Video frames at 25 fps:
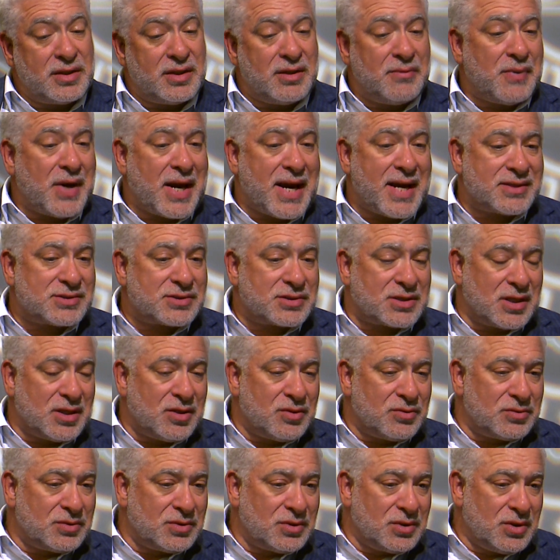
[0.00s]
in
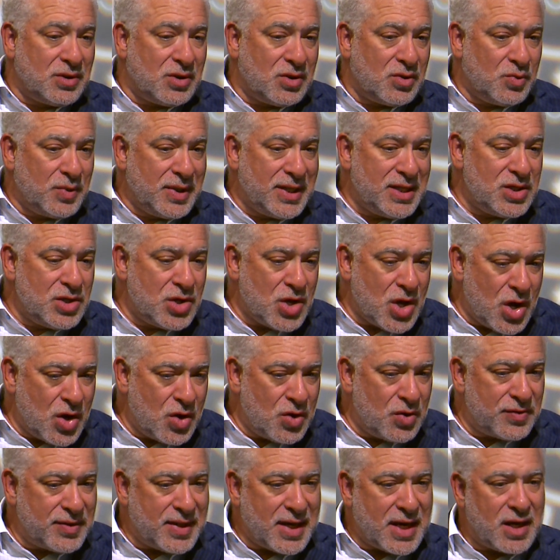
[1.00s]
Nebraska, we
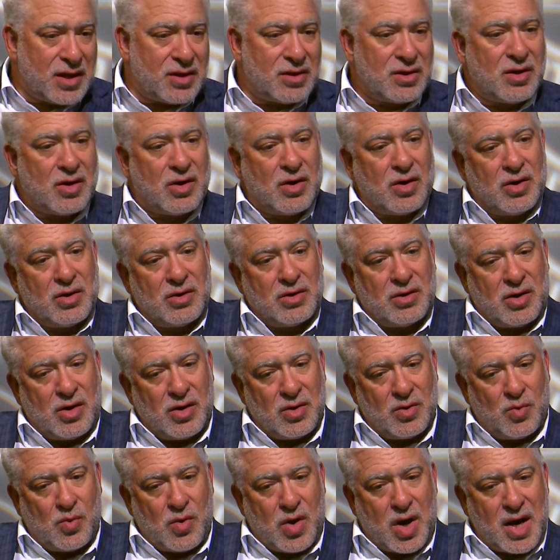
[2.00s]
know that
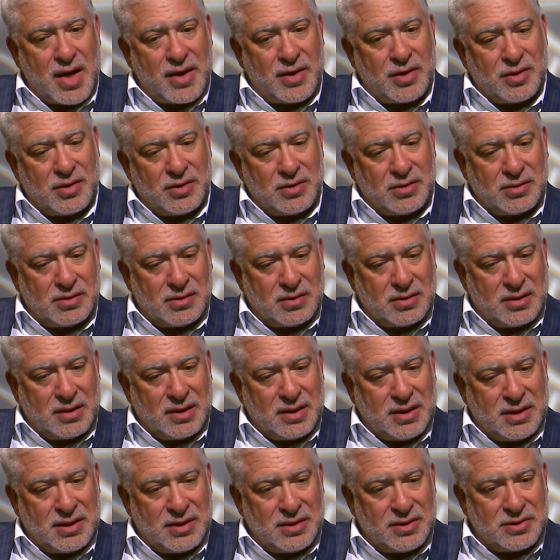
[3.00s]
our water
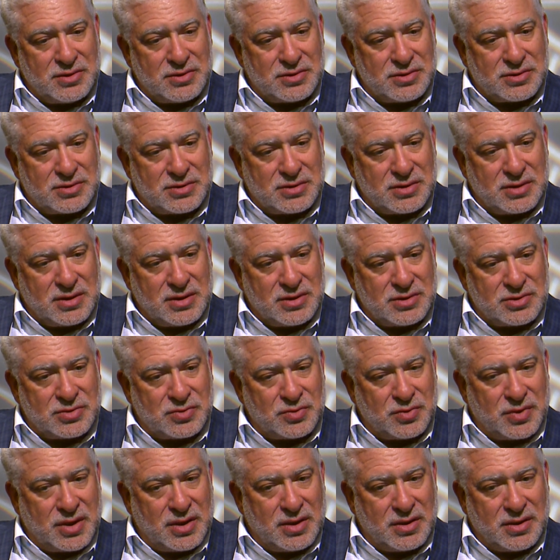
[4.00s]
is
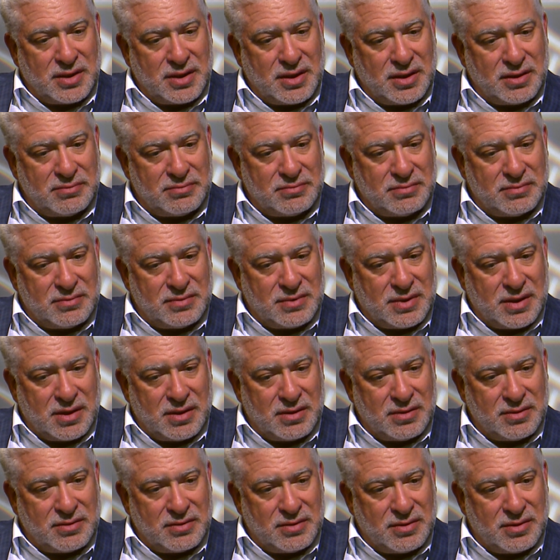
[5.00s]
really
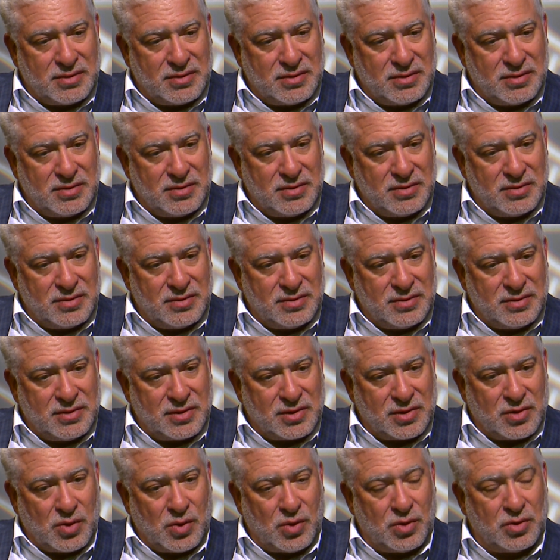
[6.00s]
the
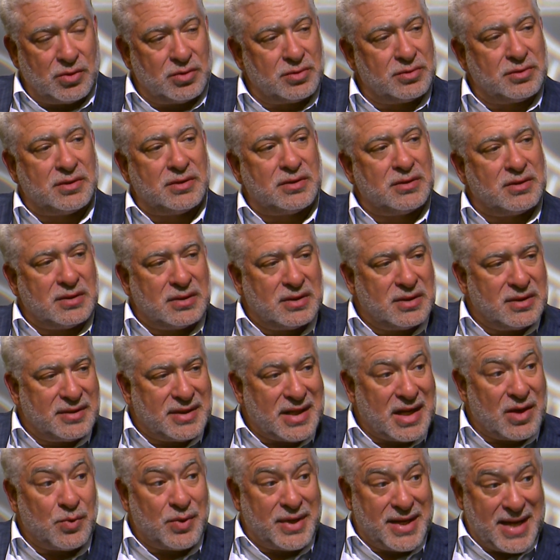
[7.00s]
gold
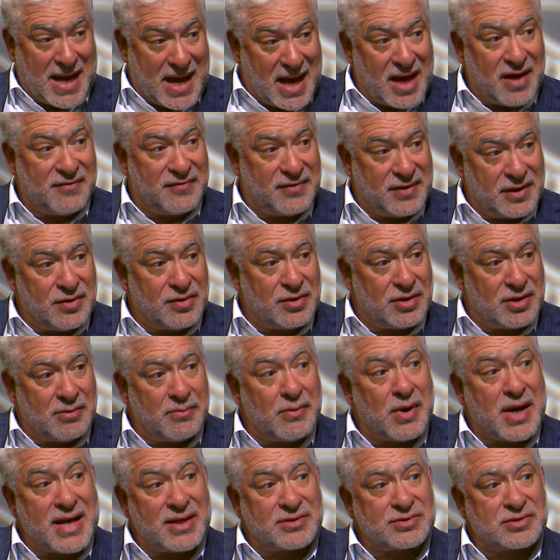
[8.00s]
that we have here in
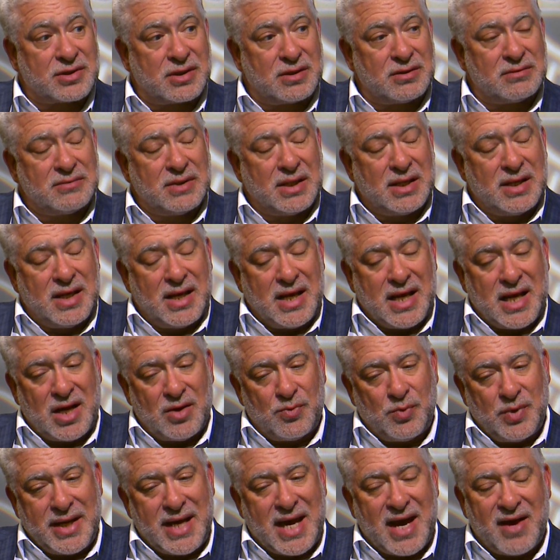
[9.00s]
Nebraska.
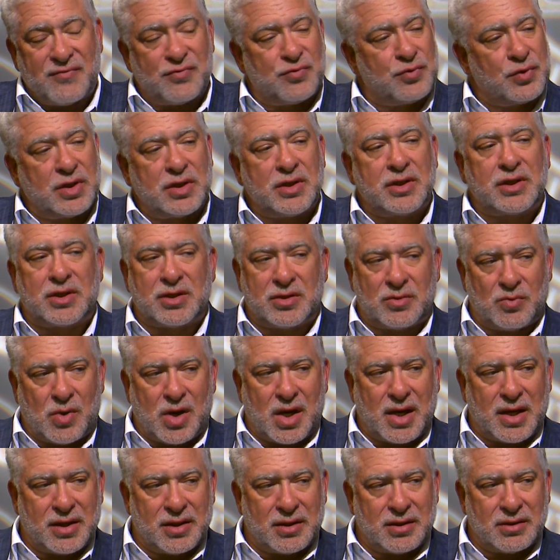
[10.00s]
And we have really good
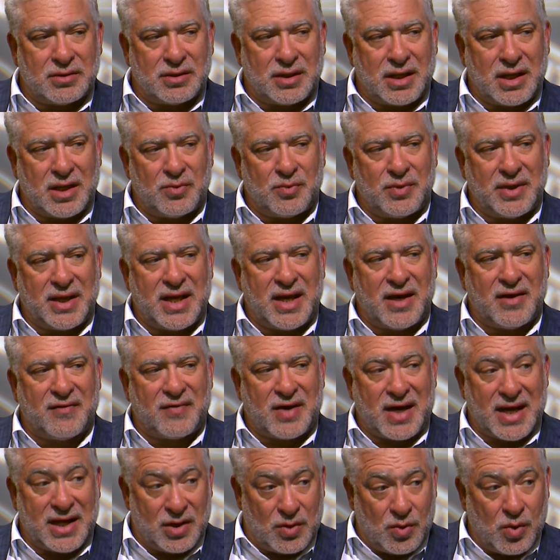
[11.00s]
water and we have
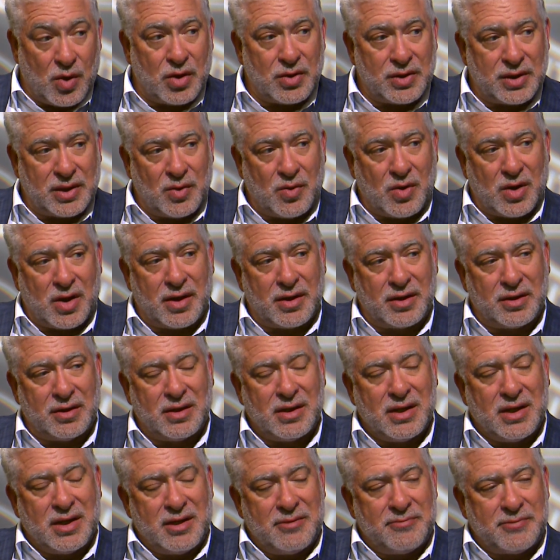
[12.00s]
high quality water,
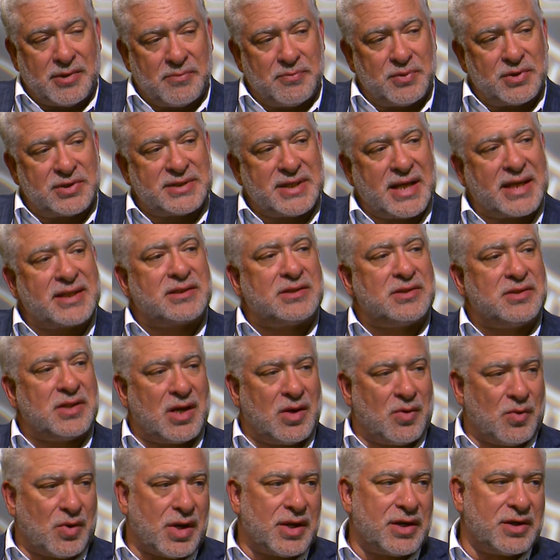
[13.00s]
but protecting
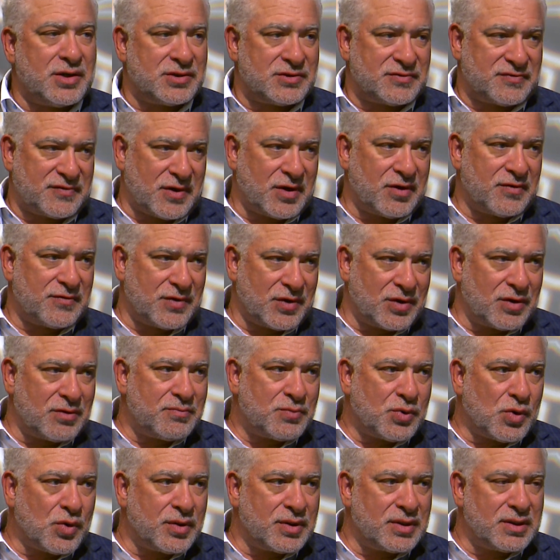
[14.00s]
that water is very, very
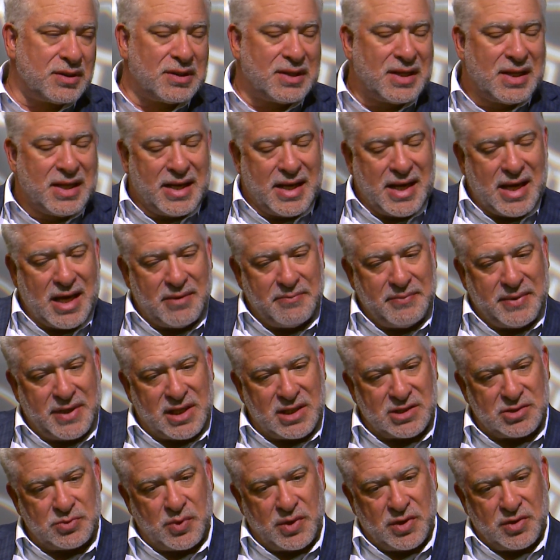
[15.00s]
important. And
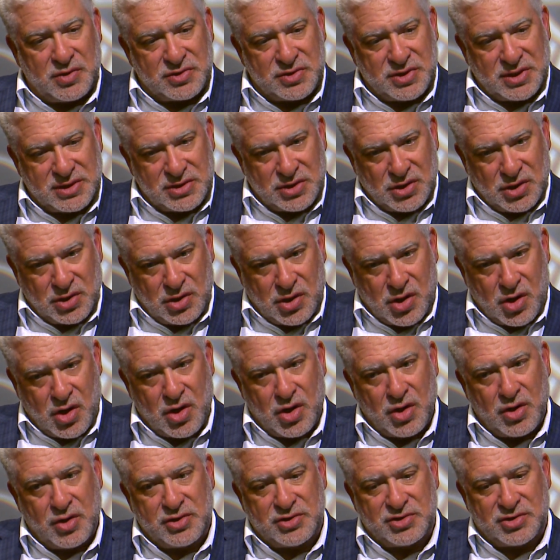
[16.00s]
because we are such a
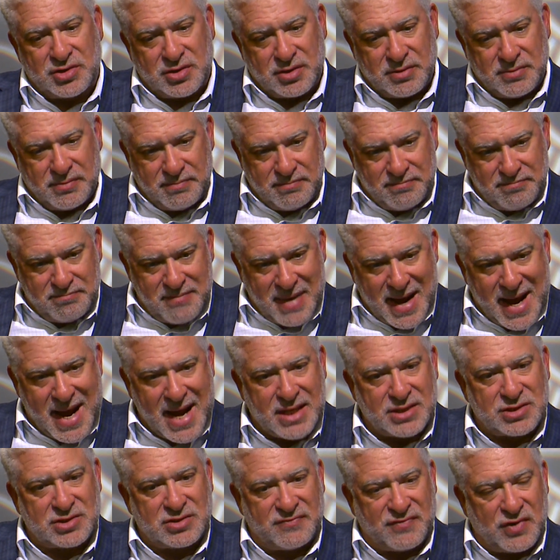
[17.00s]
large
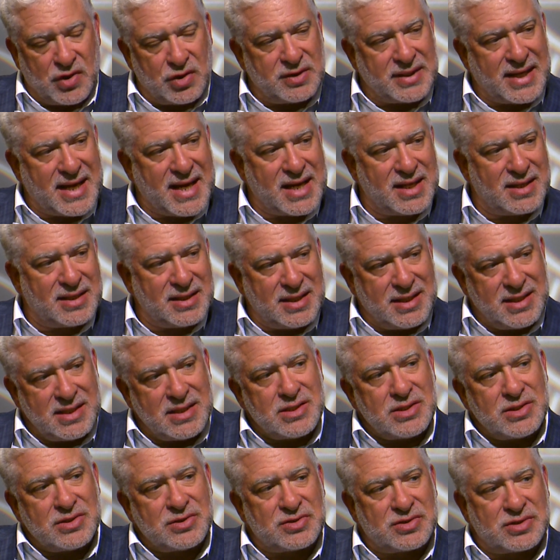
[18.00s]
mass of our land
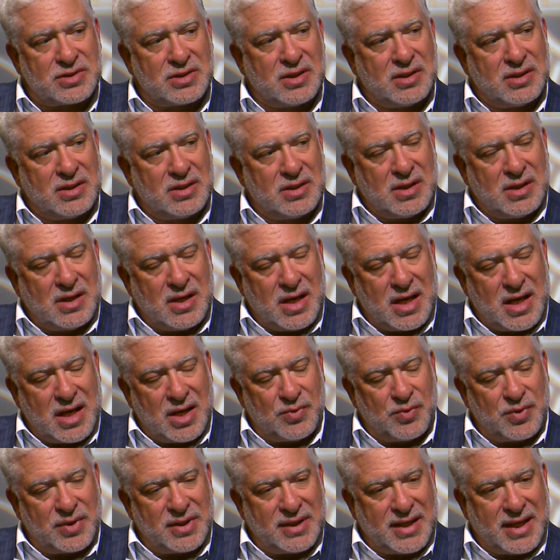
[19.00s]
is
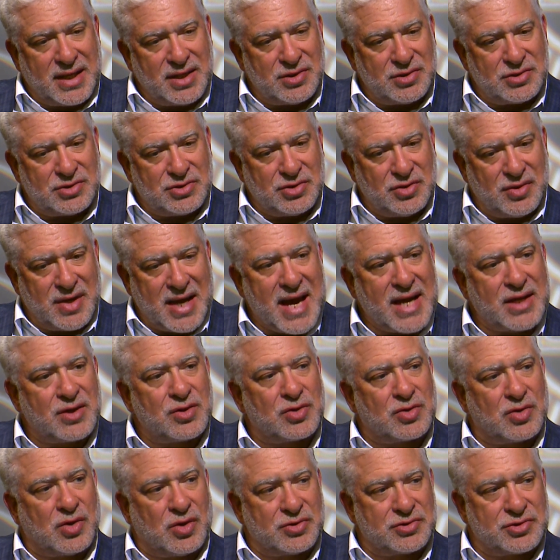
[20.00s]
related to
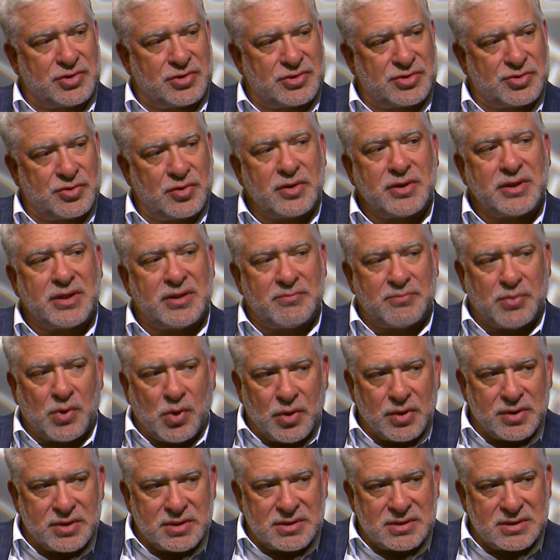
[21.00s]
agriculture, it's really
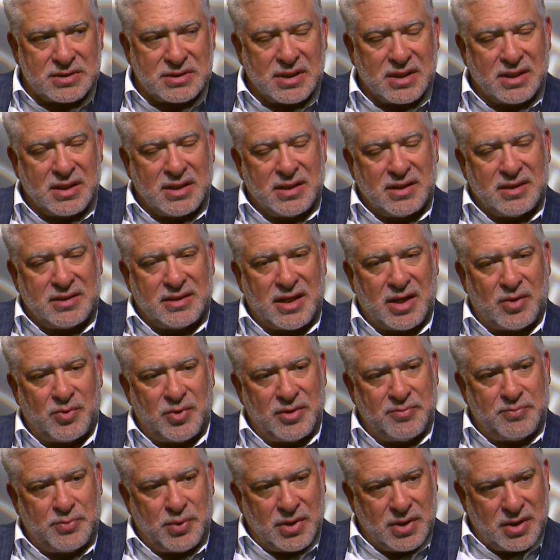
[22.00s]
important that
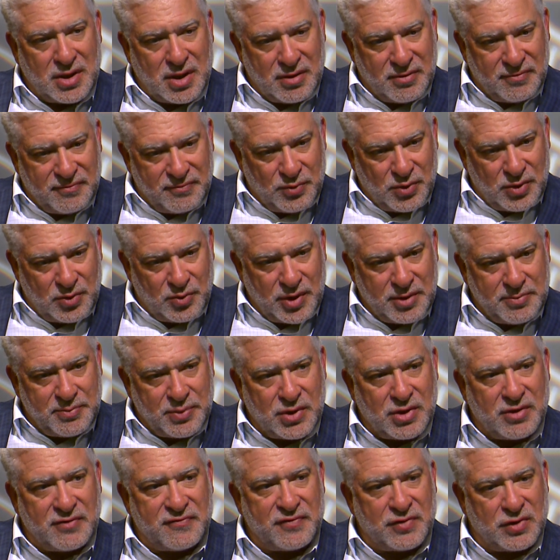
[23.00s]
when we
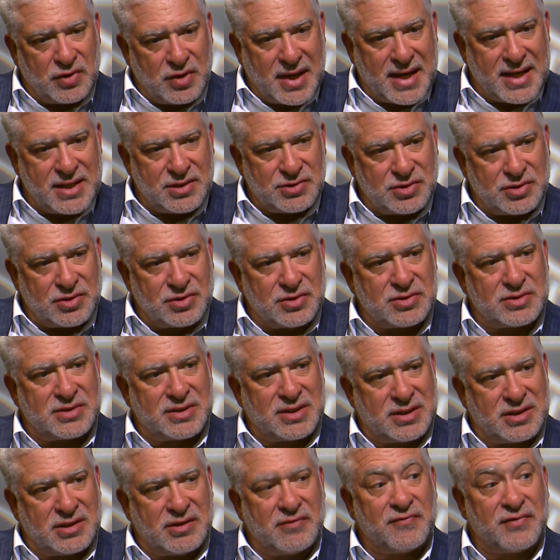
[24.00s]
put our fertilizers
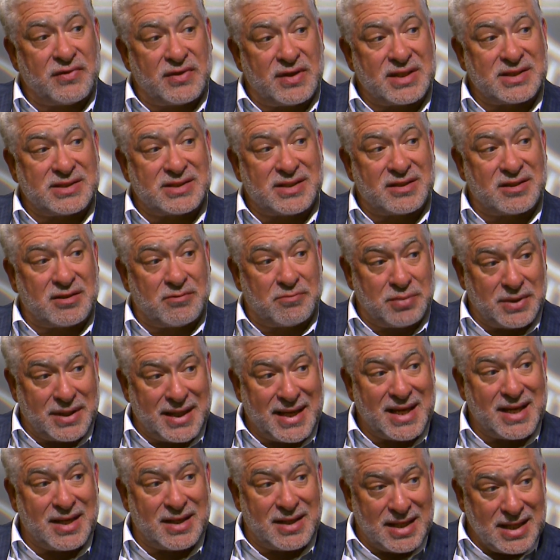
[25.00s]
and the different things that the
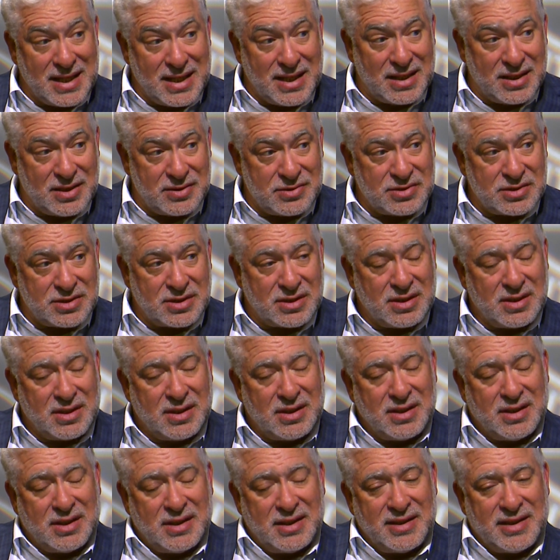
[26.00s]
plant needs,
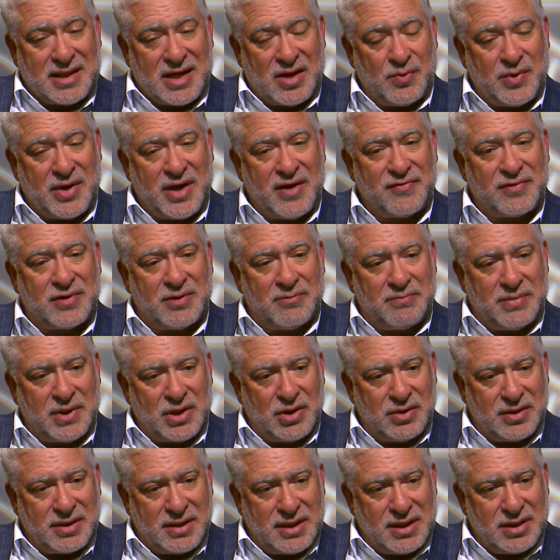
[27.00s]
that we have the
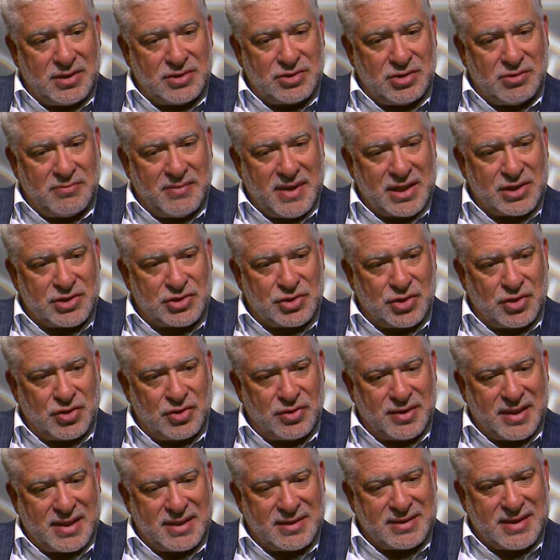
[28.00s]
ability to make
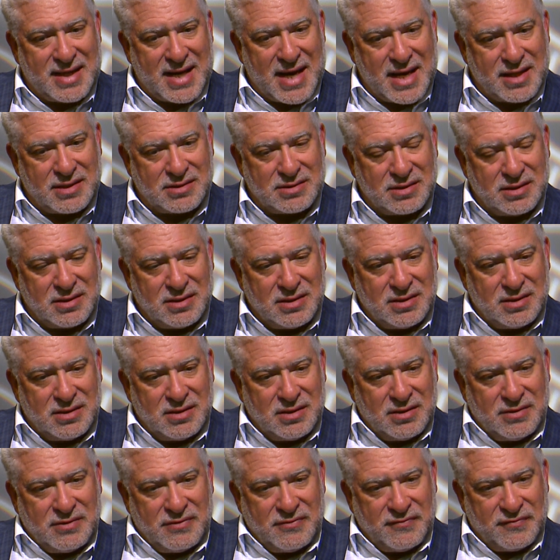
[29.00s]
sure that that
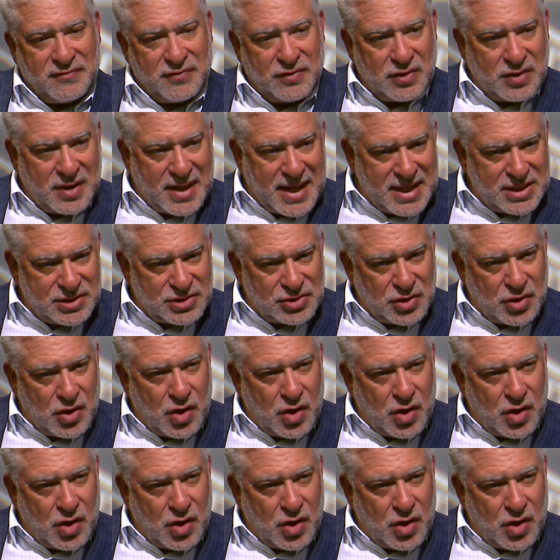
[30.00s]
fertilizer